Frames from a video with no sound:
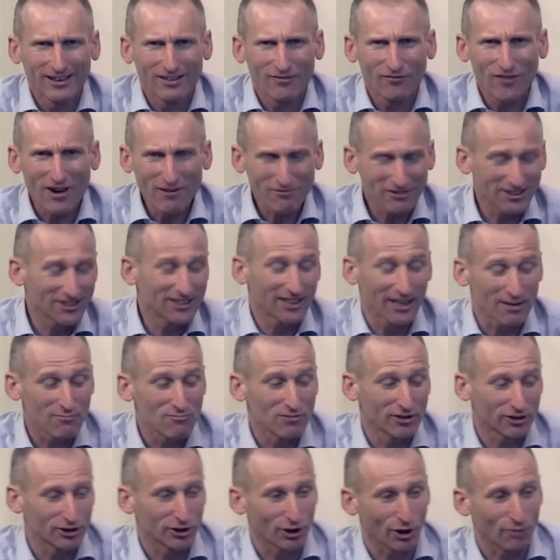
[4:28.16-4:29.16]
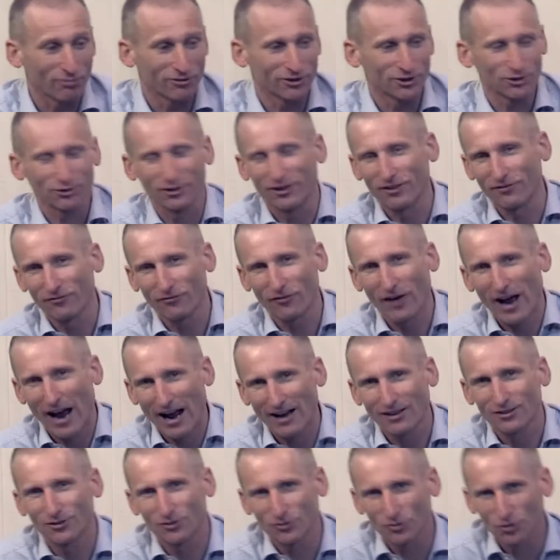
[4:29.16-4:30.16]
very similar geometry, in
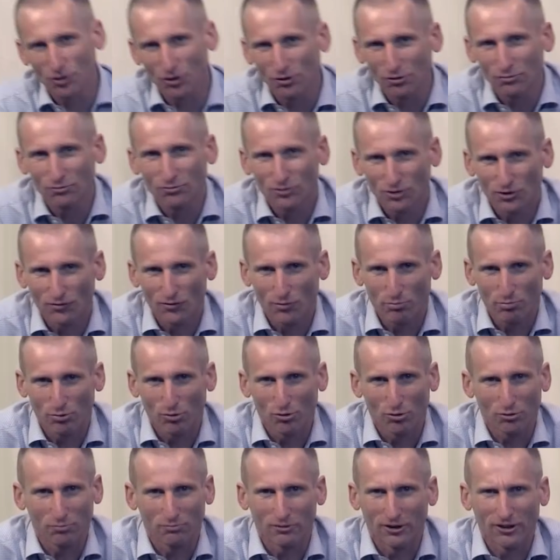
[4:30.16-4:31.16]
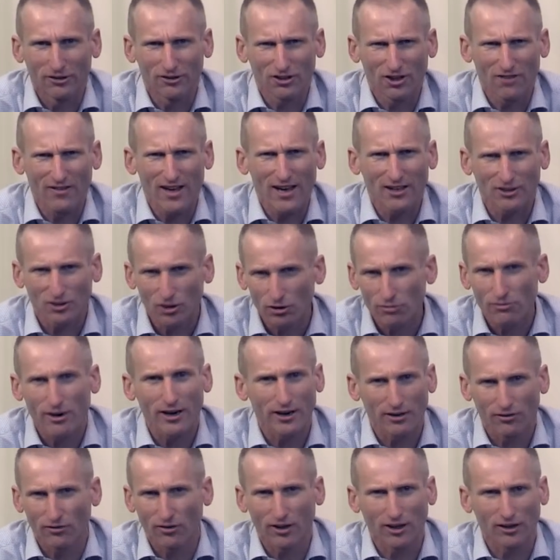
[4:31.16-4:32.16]
fact, to the Boardman. So that's a
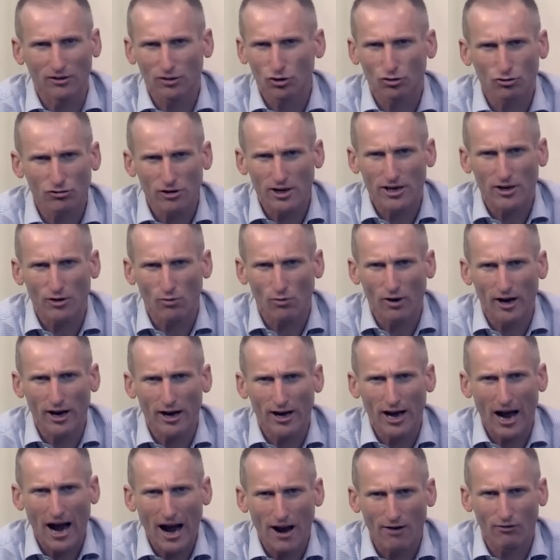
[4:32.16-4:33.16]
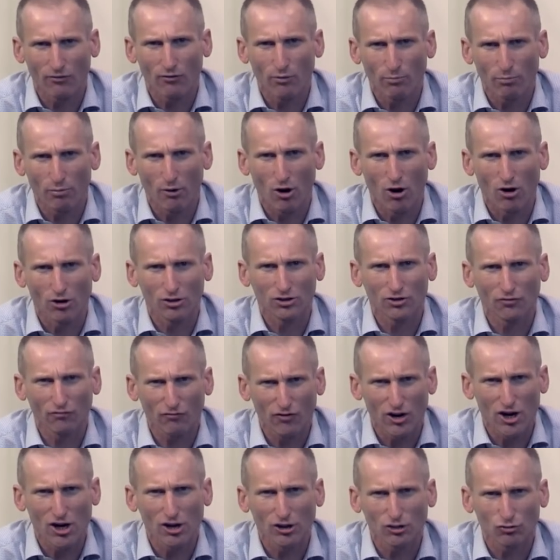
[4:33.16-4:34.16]
great thing. Straight away, out of the box,
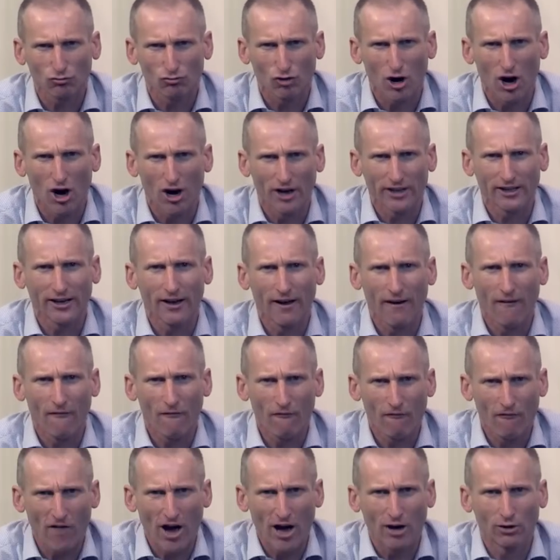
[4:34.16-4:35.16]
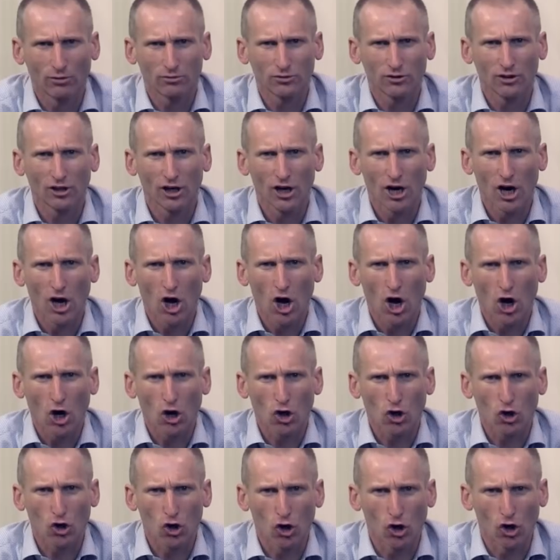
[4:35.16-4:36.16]
first ride, felt
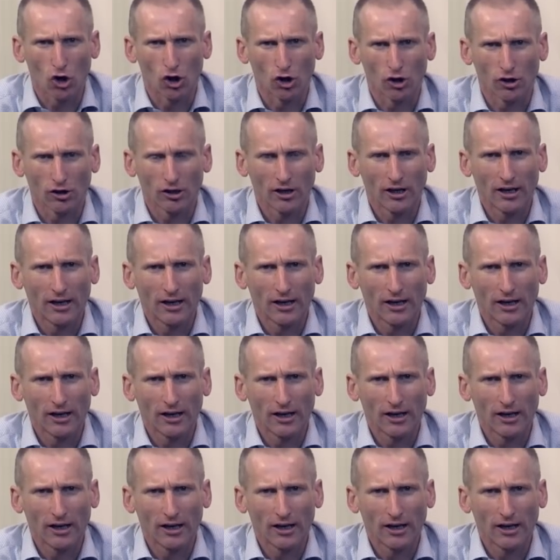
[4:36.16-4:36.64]
good.